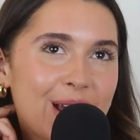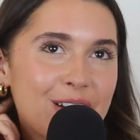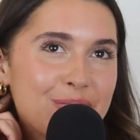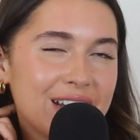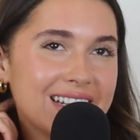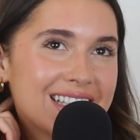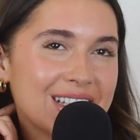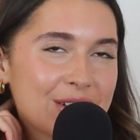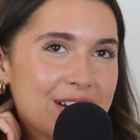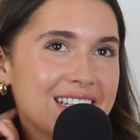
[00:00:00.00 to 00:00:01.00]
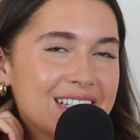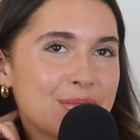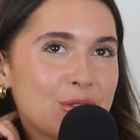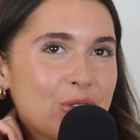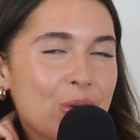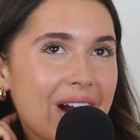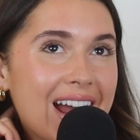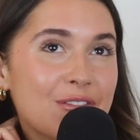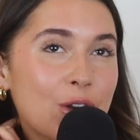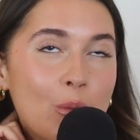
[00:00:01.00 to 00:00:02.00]
I've been in situations before I
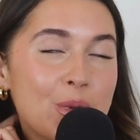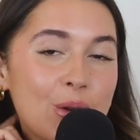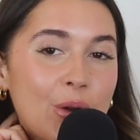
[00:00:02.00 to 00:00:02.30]
have not been